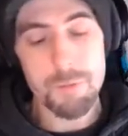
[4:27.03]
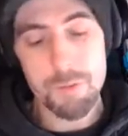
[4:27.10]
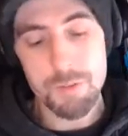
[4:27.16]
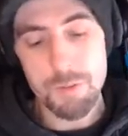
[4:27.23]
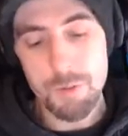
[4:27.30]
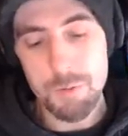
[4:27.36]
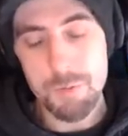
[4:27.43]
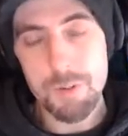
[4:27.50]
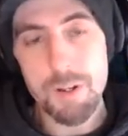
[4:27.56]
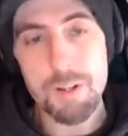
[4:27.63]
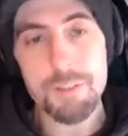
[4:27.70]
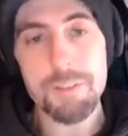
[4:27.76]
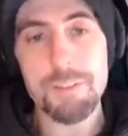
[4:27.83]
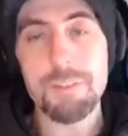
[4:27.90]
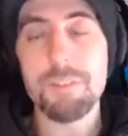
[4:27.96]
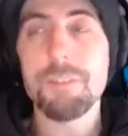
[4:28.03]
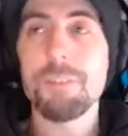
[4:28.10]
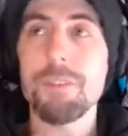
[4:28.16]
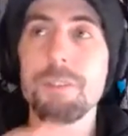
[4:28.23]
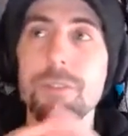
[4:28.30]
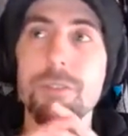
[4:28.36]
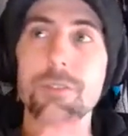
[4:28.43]
Rosario
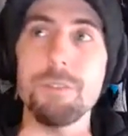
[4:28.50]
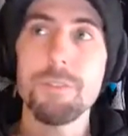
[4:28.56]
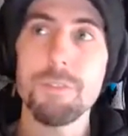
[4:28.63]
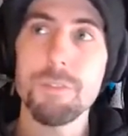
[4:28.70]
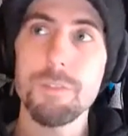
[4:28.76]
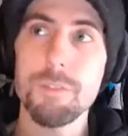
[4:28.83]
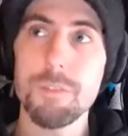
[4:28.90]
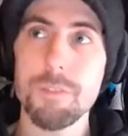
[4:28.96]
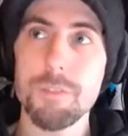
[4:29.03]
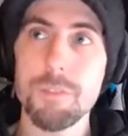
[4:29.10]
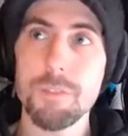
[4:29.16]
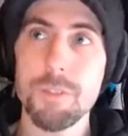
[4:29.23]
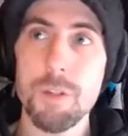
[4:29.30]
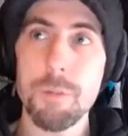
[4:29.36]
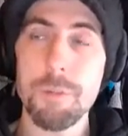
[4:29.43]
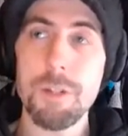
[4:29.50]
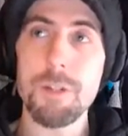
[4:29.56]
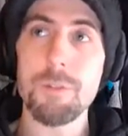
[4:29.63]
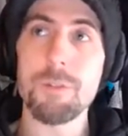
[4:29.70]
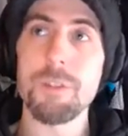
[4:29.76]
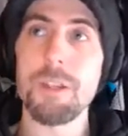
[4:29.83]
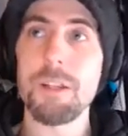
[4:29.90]
Dawson's coming
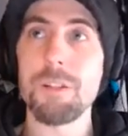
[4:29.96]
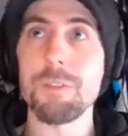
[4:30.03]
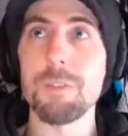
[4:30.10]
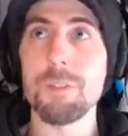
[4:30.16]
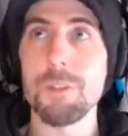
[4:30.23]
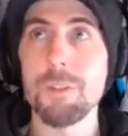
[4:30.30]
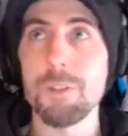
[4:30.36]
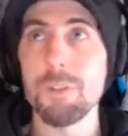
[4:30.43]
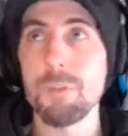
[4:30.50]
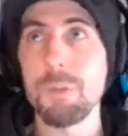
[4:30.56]
out with the cancel her